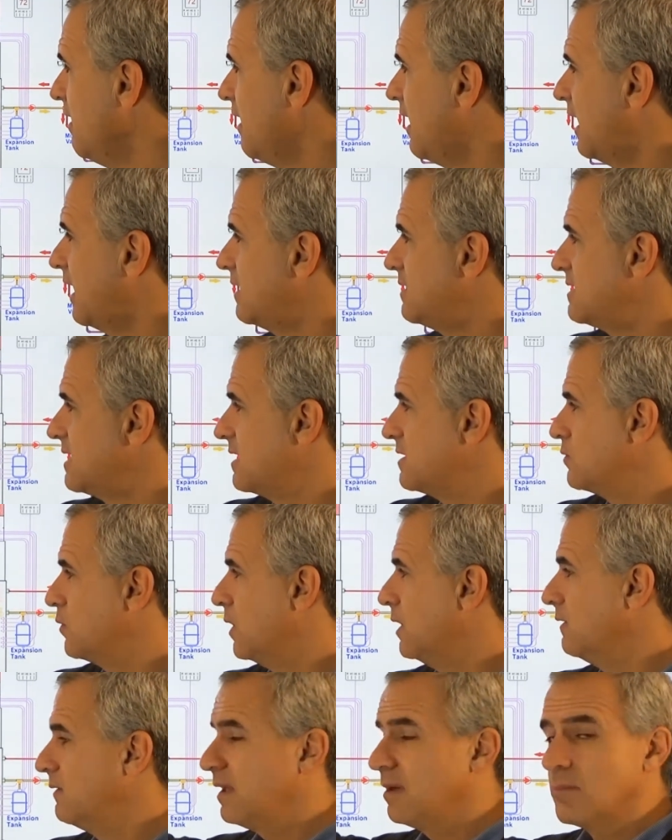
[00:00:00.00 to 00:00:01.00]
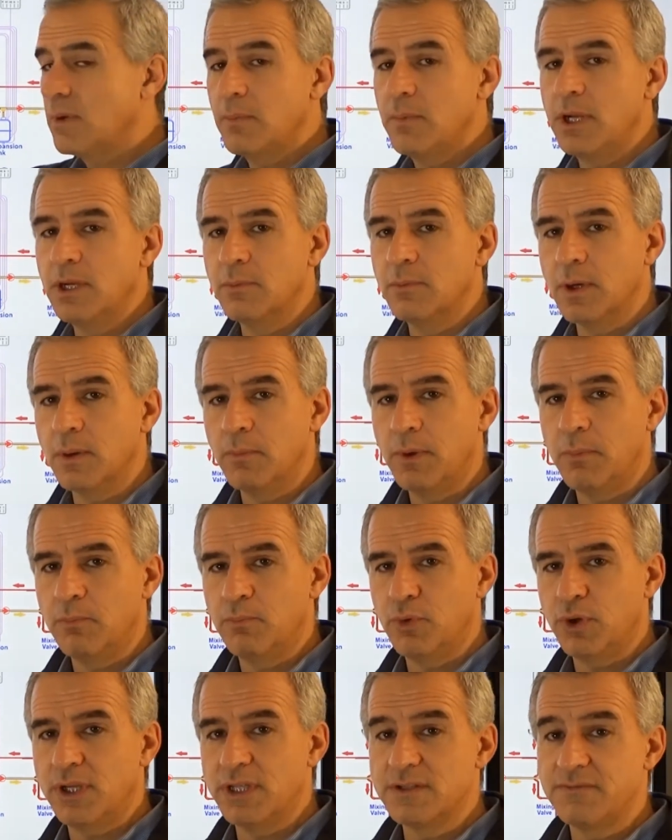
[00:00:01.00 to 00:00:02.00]
and a 10-to-1, then my minimum
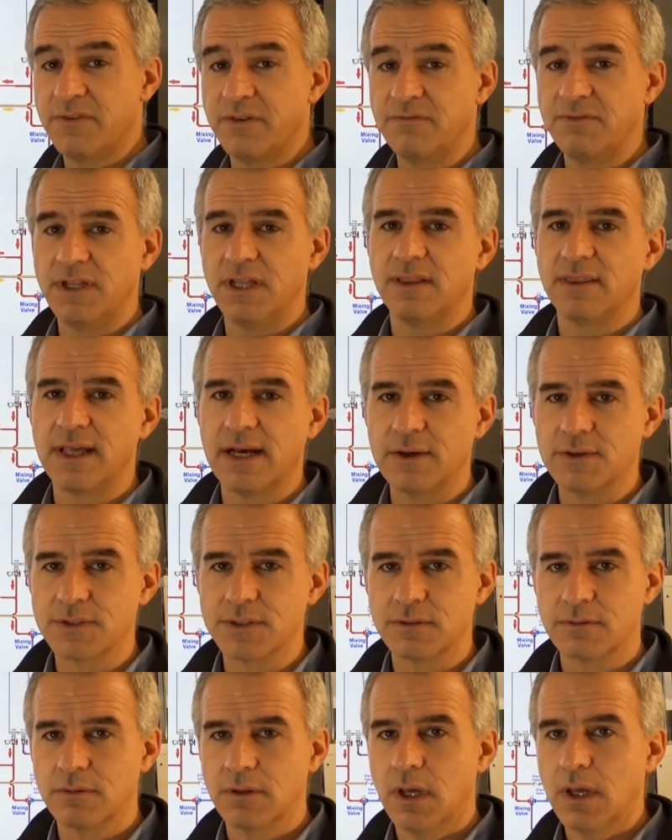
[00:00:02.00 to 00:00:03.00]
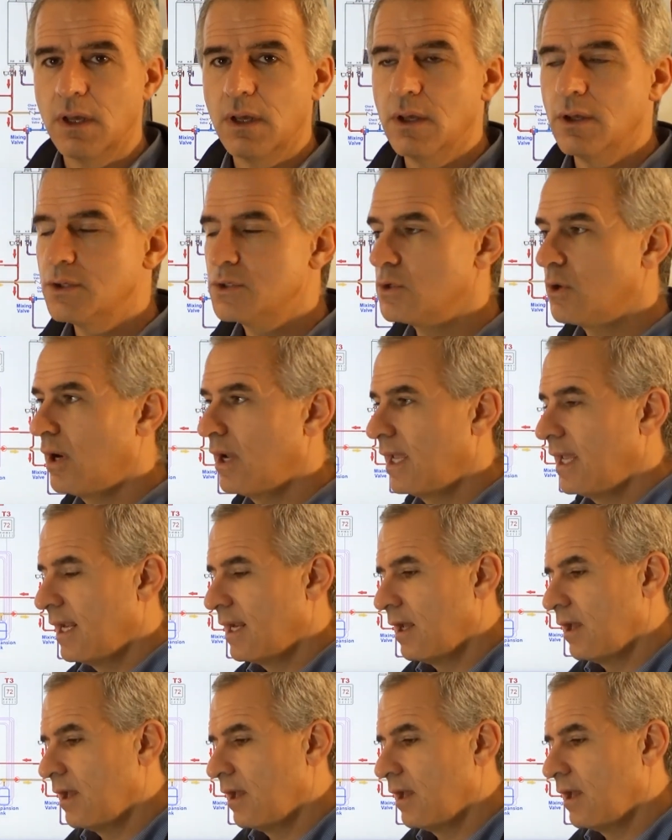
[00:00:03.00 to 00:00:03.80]
input is 15,000. So again, I